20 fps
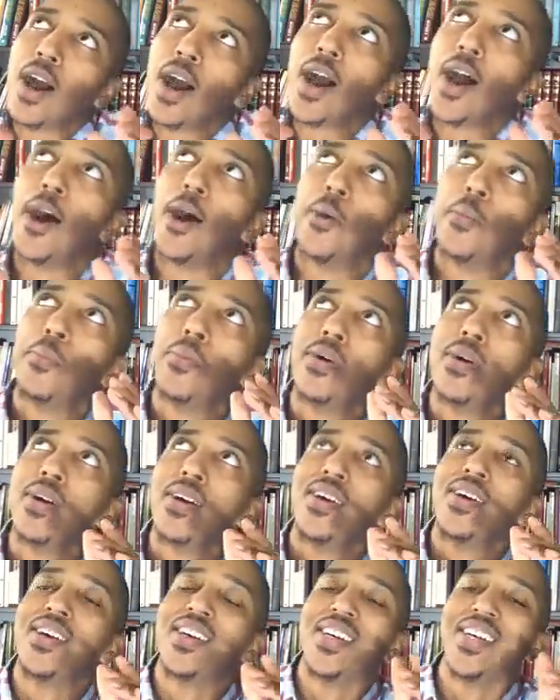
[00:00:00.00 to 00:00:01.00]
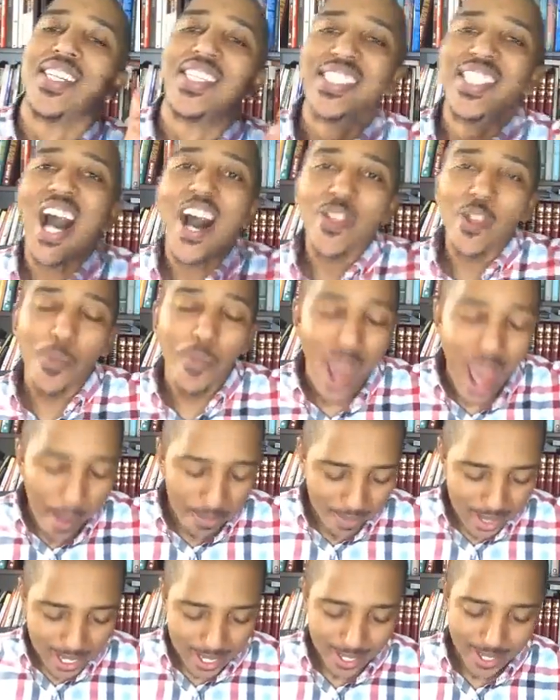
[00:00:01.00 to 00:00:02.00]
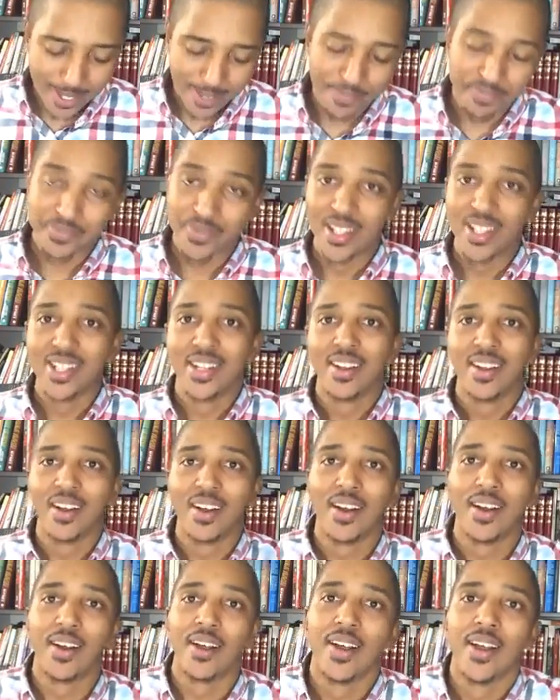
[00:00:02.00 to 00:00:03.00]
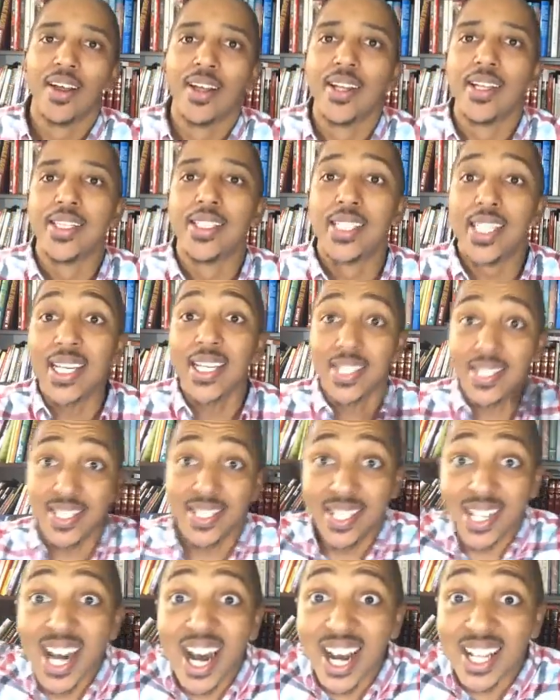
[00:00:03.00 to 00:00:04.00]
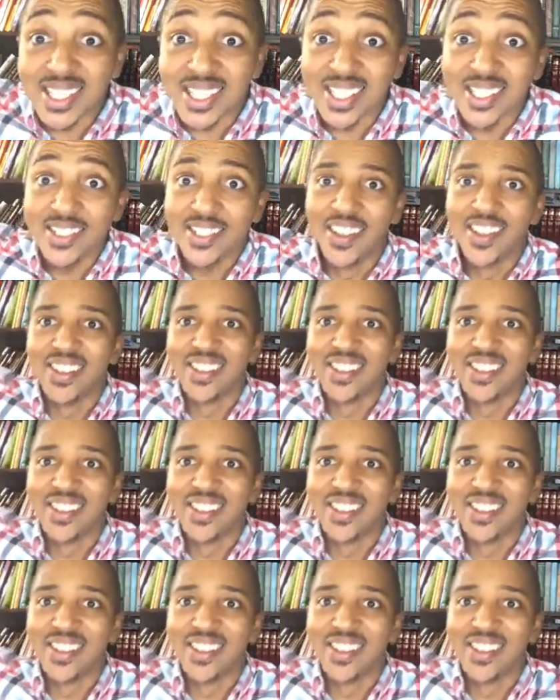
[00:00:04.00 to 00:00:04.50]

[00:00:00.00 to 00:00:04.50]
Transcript: Um, John the Baptist, Jesus' cousin,